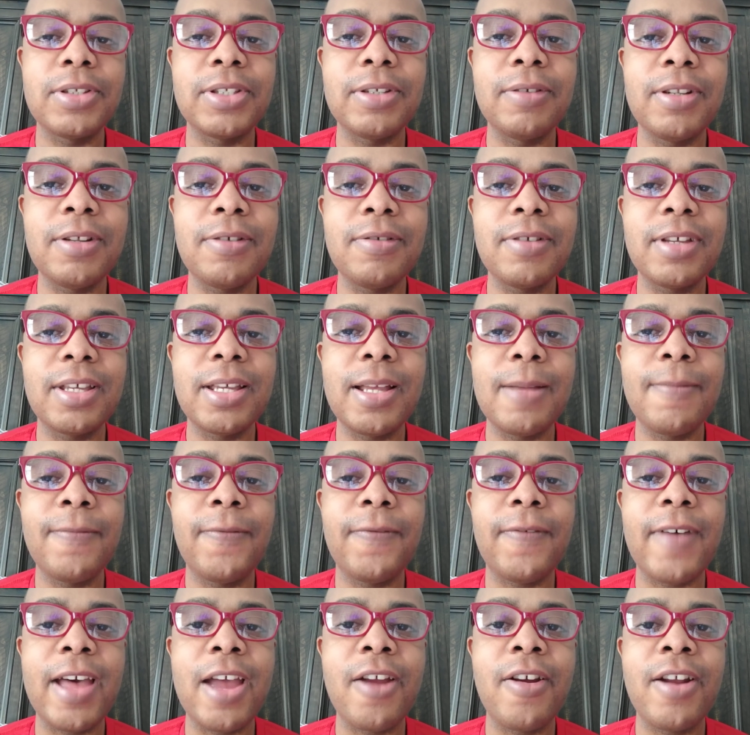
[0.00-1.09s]
so don't come
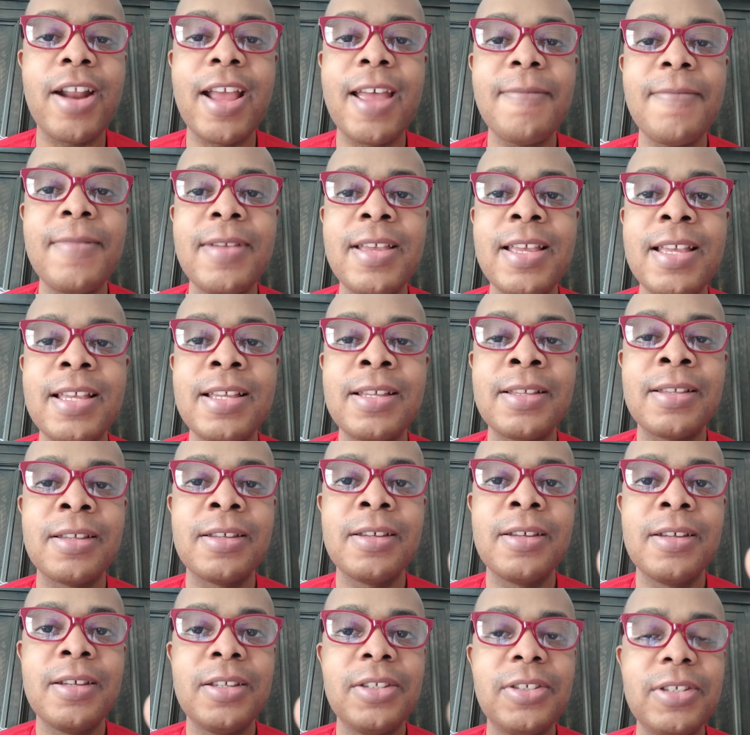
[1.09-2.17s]
firing at me
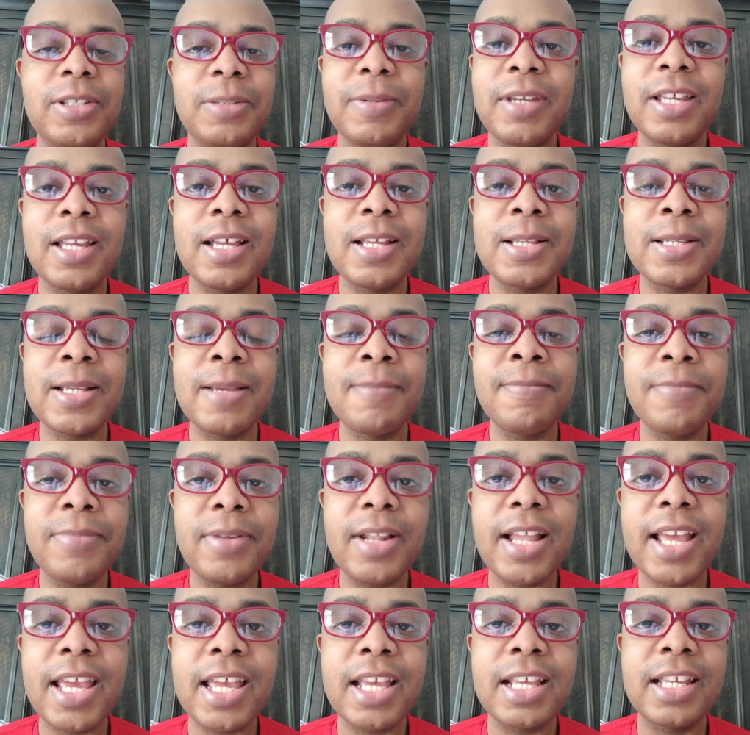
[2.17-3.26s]
just because I'm
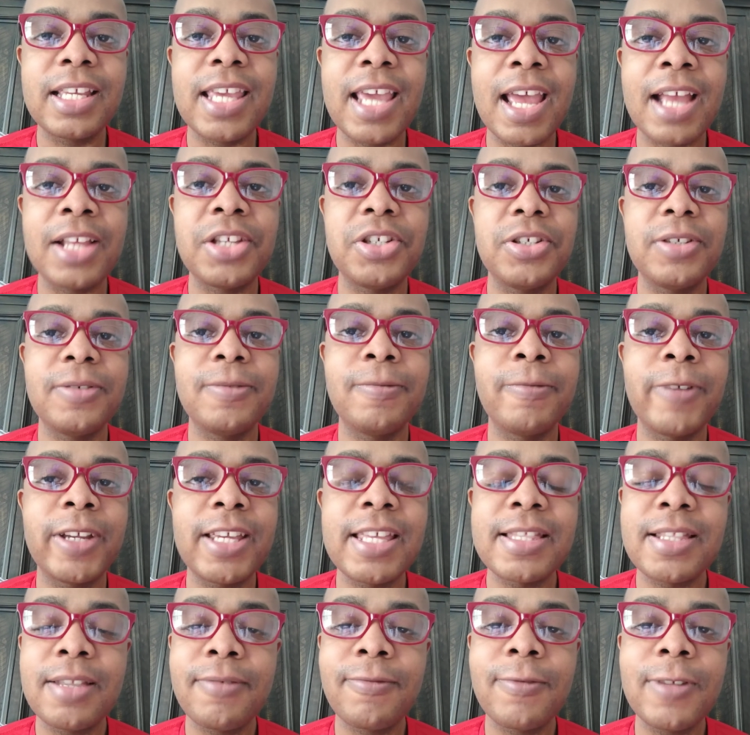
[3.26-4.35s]
playing gacha re
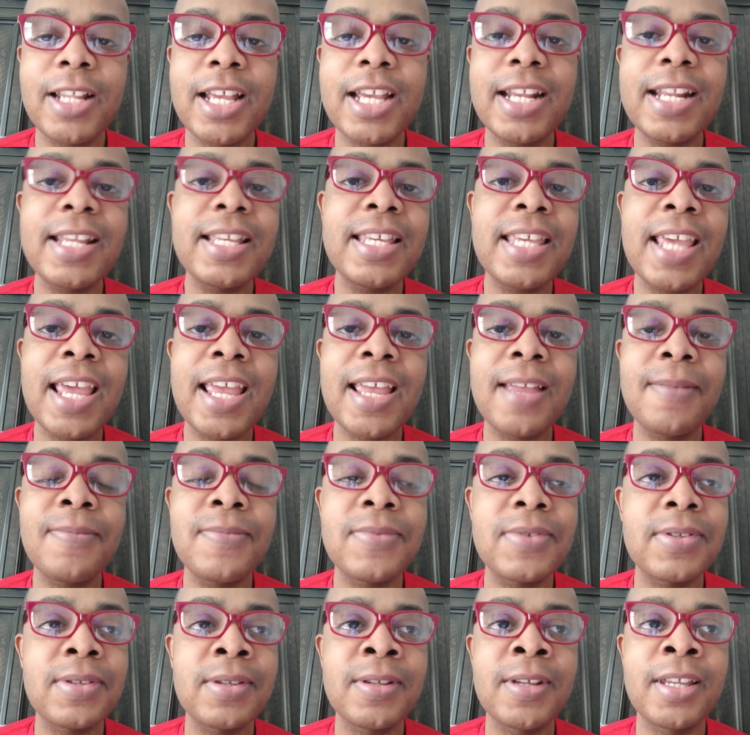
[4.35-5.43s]
related
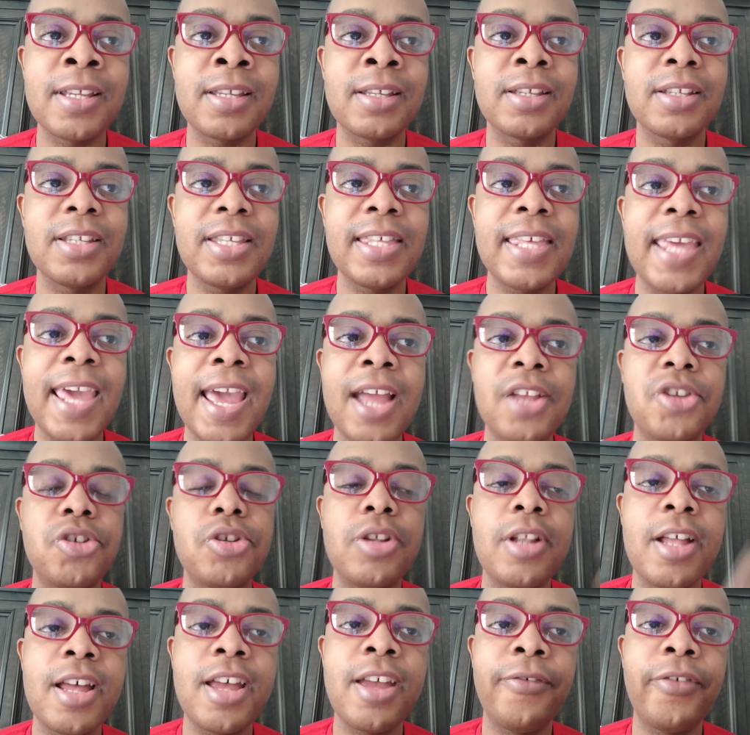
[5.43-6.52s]
games like
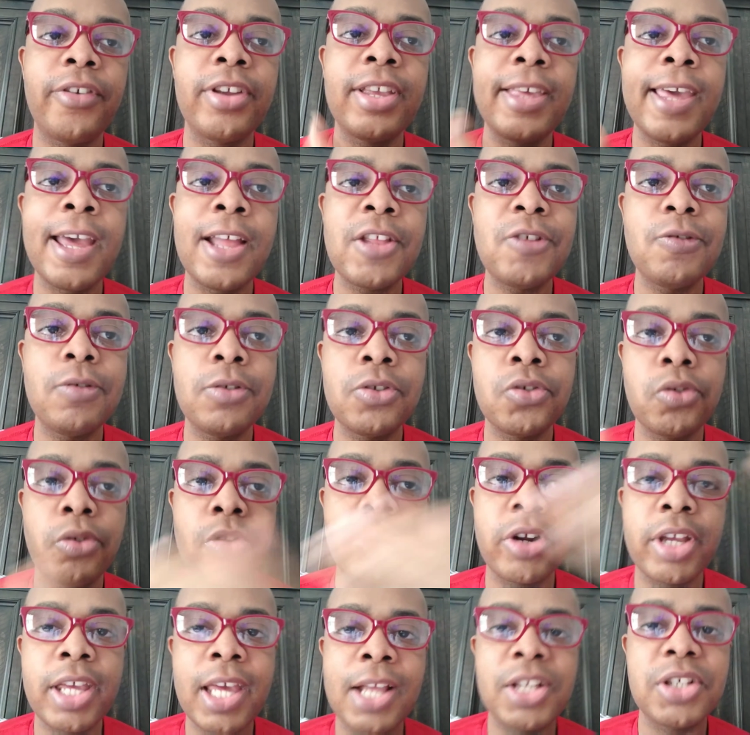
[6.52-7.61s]
Gacha Life or Gacha
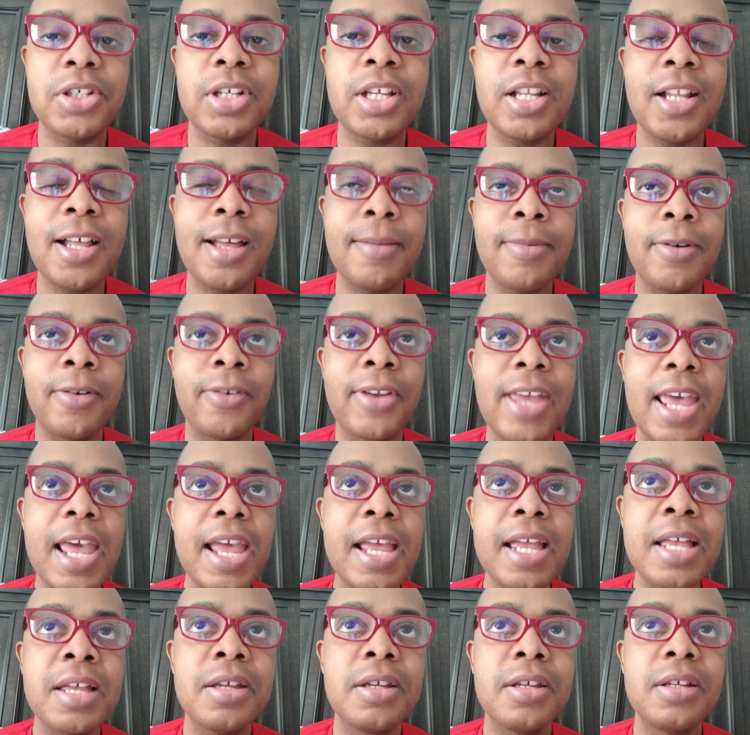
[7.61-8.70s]
Resort or Gacha Club,
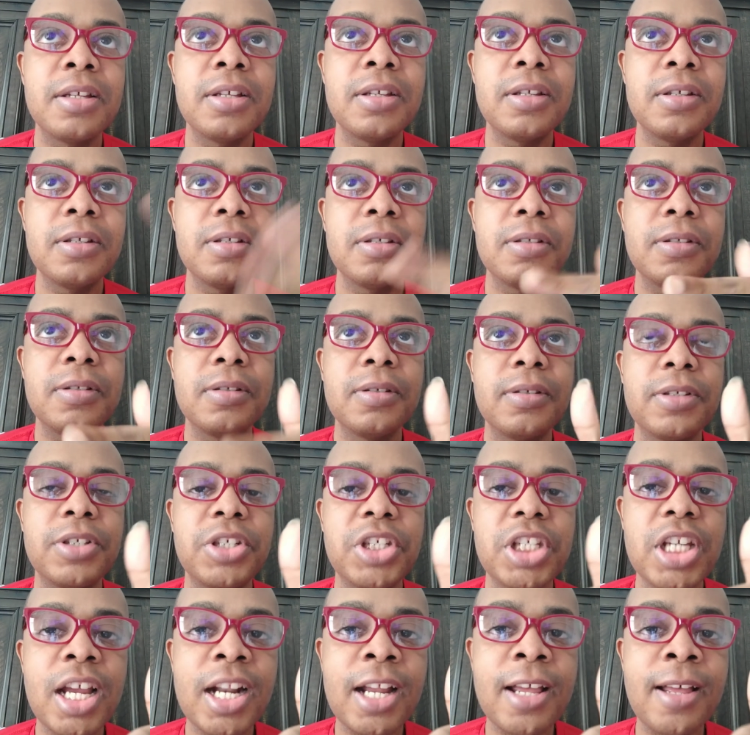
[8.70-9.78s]
okay?
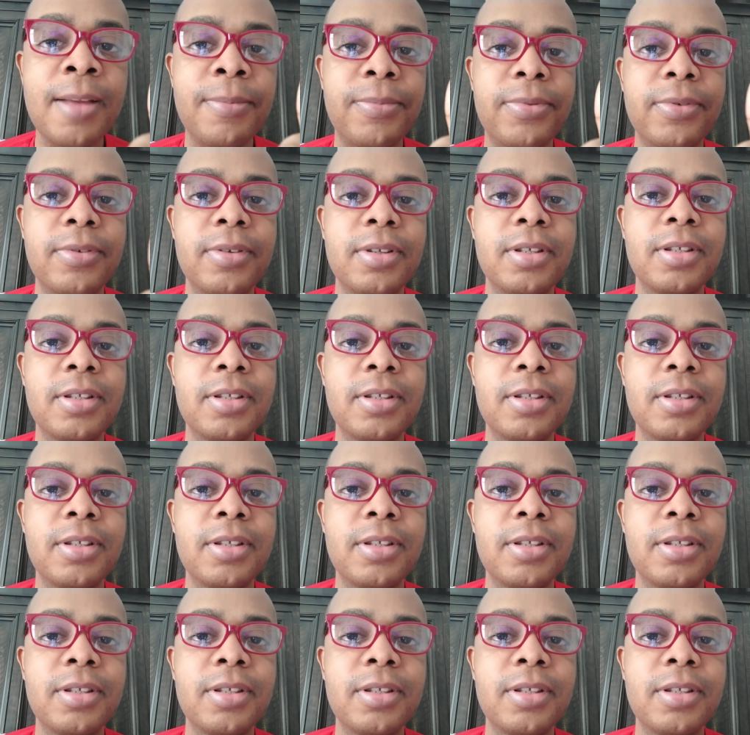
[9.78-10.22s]
Shut up.